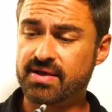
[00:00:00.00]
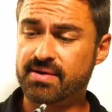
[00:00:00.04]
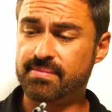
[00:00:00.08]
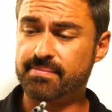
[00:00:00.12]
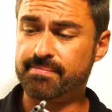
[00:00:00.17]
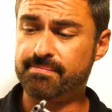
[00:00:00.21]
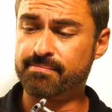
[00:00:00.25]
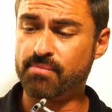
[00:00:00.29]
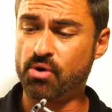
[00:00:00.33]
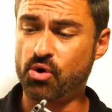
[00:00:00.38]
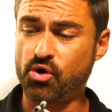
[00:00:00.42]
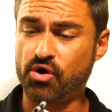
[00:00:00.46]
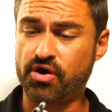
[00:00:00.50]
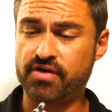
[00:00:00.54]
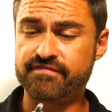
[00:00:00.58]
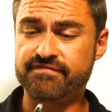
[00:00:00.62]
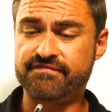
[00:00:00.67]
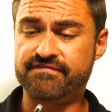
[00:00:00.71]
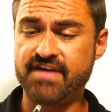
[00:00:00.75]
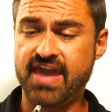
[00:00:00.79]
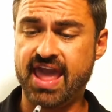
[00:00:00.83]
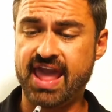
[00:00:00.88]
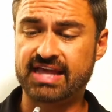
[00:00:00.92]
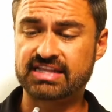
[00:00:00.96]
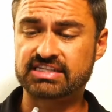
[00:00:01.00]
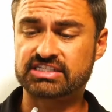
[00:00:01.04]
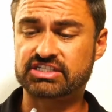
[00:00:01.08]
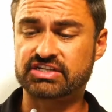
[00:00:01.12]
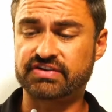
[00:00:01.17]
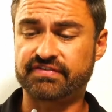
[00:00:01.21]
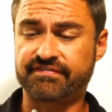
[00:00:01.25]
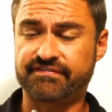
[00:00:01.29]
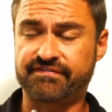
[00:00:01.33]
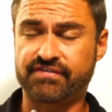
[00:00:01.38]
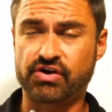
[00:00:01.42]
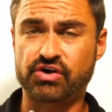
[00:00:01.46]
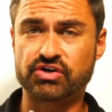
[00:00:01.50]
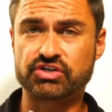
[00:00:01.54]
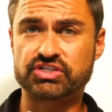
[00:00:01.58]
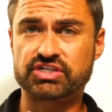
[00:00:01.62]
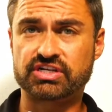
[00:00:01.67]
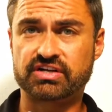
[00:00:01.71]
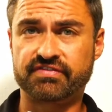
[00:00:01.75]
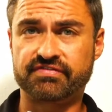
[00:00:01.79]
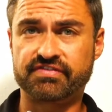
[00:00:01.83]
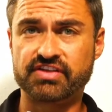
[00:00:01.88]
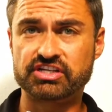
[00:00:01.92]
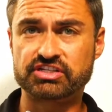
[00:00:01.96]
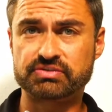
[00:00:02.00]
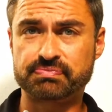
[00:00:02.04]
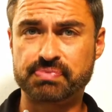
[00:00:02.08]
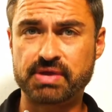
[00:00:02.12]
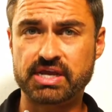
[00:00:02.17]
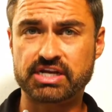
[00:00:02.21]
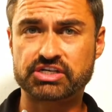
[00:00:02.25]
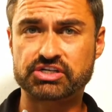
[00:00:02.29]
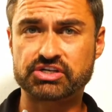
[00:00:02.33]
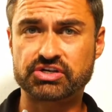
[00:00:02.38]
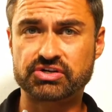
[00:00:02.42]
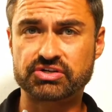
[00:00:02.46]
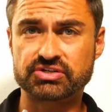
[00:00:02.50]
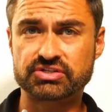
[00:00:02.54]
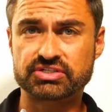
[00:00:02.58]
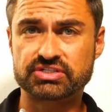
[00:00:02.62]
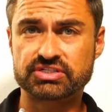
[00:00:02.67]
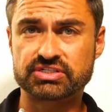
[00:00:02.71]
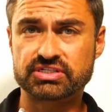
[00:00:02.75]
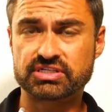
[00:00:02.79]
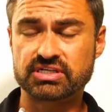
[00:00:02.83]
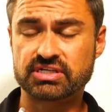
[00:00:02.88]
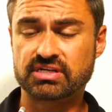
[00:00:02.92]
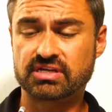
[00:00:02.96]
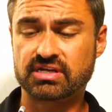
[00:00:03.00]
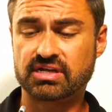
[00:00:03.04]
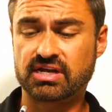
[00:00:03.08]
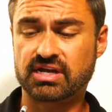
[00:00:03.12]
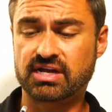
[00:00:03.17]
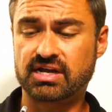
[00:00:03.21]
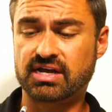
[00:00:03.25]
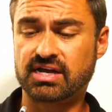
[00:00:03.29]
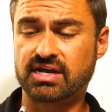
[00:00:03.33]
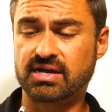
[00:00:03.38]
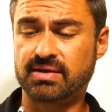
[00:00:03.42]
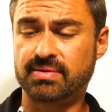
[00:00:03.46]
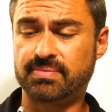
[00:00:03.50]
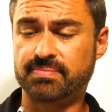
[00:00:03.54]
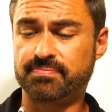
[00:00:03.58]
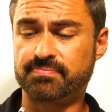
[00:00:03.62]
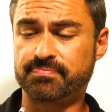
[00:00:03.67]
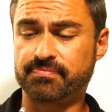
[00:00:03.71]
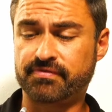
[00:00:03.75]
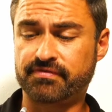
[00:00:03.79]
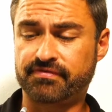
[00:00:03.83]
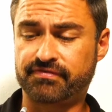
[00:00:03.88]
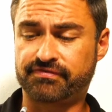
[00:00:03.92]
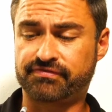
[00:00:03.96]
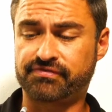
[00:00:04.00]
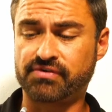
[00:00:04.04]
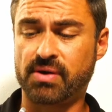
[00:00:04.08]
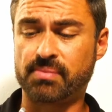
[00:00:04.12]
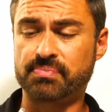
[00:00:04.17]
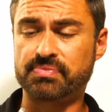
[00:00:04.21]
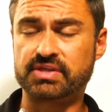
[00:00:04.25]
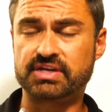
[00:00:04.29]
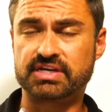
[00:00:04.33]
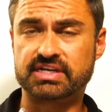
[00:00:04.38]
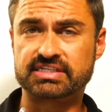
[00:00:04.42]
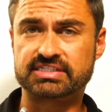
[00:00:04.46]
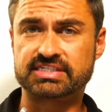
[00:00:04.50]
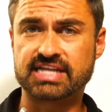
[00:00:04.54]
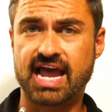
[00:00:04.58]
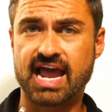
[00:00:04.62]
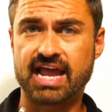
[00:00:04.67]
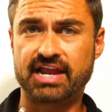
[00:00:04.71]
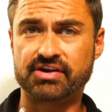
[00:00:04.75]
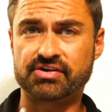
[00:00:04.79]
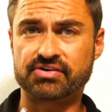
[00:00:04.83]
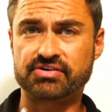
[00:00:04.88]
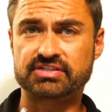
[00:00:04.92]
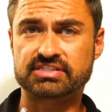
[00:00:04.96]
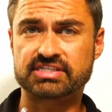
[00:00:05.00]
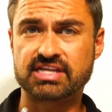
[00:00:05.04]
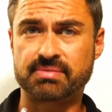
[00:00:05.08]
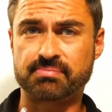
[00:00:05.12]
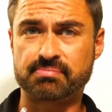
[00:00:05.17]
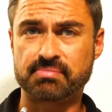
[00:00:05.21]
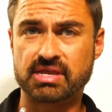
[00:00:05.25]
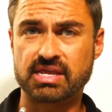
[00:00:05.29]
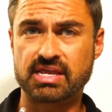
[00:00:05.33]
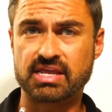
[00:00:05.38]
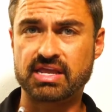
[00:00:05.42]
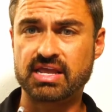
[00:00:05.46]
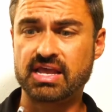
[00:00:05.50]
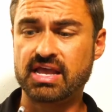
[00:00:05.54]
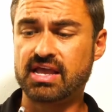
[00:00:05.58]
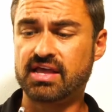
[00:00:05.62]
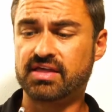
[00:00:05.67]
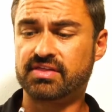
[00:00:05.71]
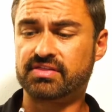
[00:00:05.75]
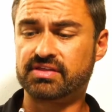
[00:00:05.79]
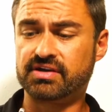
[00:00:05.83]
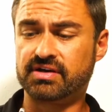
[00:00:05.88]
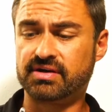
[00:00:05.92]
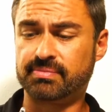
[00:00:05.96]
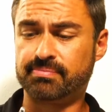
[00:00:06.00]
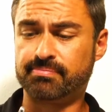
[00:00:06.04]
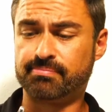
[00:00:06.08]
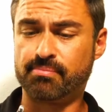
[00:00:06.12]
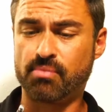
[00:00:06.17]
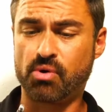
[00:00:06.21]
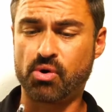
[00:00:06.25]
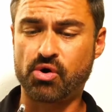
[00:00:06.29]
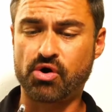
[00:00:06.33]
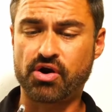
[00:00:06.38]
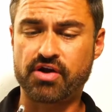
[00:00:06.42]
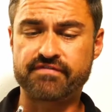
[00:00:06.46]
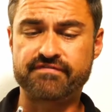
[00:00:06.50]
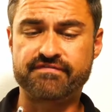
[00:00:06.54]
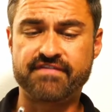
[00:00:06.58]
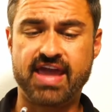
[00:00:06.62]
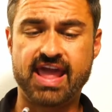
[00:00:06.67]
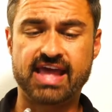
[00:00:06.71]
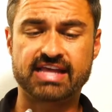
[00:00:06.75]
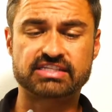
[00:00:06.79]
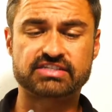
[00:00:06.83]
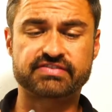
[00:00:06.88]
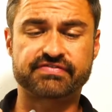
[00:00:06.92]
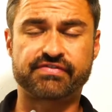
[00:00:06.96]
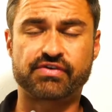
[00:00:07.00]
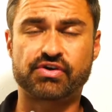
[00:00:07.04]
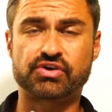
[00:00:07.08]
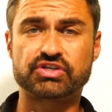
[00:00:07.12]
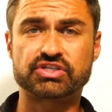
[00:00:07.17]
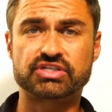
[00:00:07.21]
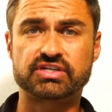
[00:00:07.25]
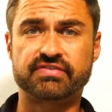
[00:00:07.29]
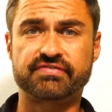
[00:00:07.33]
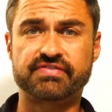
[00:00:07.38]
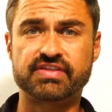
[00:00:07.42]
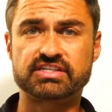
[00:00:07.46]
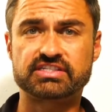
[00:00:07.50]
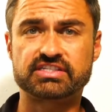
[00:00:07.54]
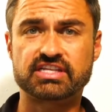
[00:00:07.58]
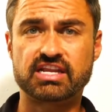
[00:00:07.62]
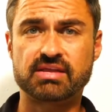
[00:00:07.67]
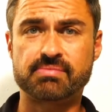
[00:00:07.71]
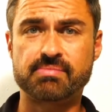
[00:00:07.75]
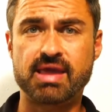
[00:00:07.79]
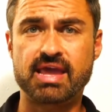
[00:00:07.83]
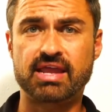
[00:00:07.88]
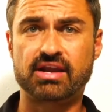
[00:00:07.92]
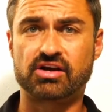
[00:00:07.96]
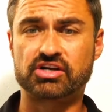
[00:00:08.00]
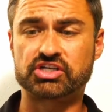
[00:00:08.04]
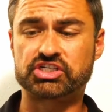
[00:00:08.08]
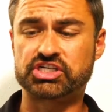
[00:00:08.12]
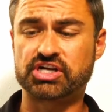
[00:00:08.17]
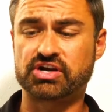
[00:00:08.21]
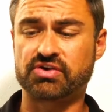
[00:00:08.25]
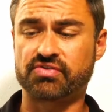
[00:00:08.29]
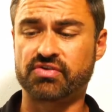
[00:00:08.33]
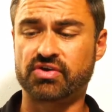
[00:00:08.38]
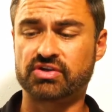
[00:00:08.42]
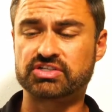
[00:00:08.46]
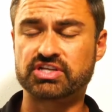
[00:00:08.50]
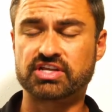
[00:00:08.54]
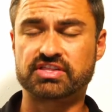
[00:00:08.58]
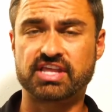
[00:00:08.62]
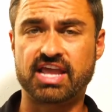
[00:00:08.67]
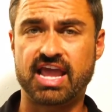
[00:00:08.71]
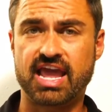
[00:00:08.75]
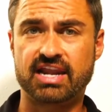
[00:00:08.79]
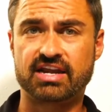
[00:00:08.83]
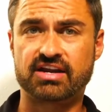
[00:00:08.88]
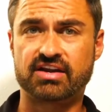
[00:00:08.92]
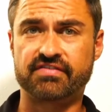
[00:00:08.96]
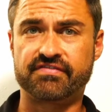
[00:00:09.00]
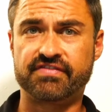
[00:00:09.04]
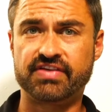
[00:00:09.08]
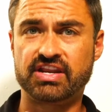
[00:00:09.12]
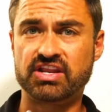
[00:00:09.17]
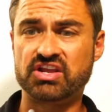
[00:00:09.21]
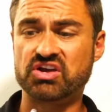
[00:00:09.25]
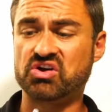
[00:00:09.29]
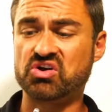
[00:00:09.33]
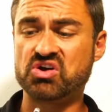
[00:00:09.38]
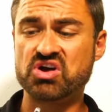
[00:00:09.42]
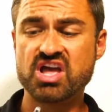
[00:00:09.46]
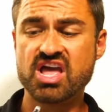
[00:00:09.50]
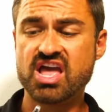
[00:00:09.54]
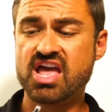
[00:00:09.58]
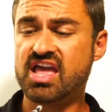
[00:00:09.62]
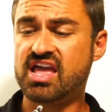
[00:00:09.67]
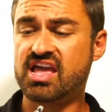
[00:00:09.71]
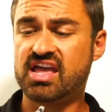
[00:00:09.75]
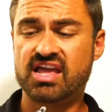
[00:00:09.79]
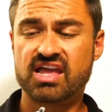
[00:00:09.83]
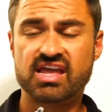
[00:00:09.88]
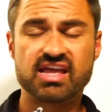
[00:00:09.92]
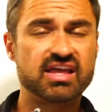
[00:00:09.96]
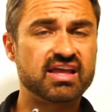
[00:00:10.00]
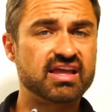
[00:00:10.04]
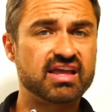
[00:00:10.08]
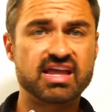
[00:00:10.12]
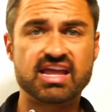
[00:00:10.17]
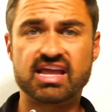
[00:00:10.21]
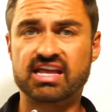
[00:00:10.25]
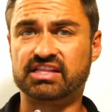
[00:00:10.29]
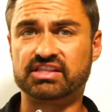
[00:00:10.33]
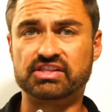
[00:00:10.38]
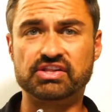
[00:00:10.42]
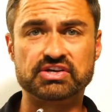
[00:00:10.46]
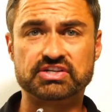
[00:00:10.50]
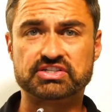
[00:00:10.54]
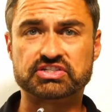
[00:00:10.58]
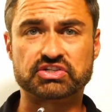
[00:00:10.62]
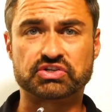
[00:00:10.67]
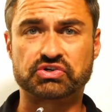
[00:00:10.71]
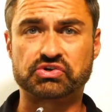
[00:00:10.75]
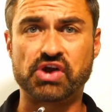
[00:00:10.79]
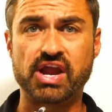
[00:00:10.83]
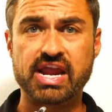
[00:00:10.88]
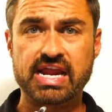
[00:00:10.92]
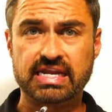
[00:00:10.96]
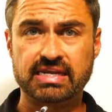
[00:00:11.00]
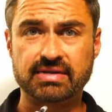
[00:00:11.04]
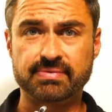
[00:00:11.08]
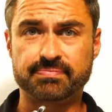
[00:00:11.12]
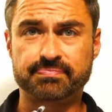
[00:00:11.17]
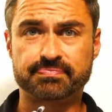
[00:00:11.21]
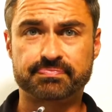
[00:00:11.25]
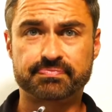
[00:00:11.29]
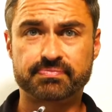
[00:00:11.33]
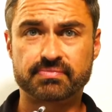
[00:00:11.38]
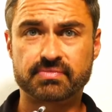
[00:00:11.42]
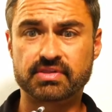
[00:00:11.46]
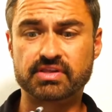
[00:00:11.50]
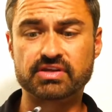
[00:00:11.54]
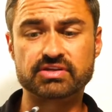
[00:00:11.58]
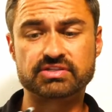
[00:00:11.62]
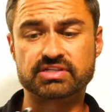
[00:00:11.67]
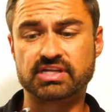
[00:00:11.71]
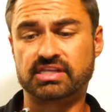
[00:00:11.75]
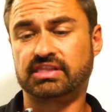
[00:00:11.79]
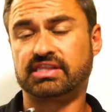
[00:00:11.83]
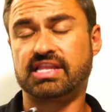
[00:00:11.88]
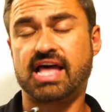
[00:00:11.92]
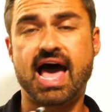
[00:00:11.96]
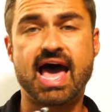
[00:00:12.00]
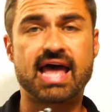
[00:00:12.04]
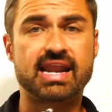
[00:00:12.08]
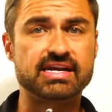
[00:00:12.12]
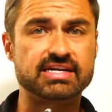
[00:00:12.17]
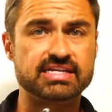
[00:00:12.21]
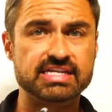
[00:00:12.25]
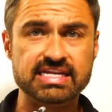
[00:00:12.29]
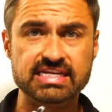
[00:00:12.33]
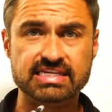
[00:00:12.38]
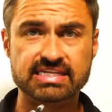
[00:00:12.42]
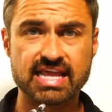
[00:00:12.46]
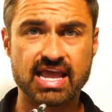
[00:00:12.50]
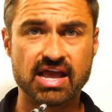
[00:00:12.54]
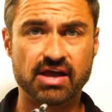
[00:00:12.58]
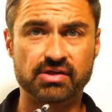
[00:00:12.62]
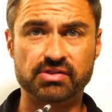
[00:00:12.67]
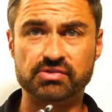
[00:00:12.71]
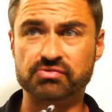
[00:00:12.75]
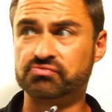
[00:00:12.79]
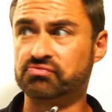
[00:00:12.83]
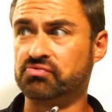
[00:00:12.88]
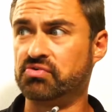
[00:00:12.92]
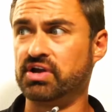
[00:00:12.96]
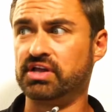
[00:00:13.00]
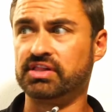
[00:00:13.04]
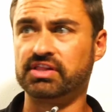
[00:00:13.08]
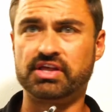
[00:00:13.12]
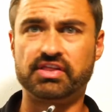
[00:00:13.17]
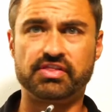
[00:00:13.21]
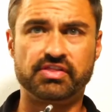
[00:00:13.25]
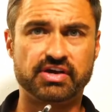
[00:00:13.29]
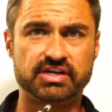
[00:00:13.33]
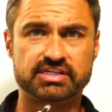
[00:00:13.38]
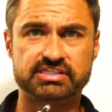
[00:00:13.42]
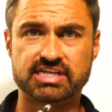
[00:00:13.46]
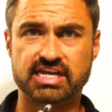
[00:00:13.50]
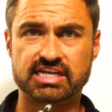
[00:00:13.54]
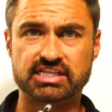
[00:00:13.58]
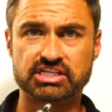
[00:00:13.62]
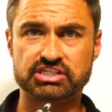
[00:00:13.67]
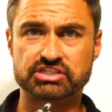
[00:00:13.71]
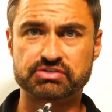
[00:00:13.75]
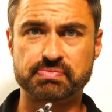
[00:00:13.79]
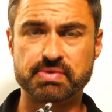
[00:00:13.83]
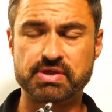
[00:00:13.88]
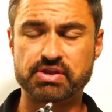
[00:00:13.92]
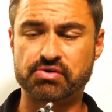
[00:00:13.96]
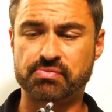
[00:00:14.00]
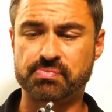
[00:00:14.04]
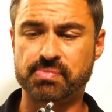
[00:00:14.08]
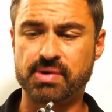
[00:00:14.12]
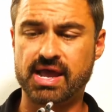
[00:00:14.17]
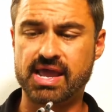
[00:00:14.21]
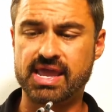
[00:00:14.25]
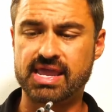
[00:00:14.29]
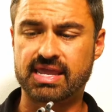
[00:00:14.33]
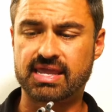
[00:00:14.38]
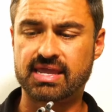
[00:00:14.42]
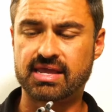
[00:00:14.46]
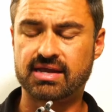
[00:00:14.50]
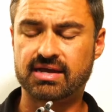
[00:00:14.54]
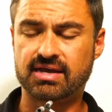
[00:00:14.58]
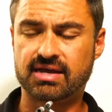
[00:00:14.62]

more advanced version of this pictures from the designer. Sent me the more advanced version of this that he made. I'll share those at the end of the video. It looks great. There's a lot of detail. It really looks like the speeder bike.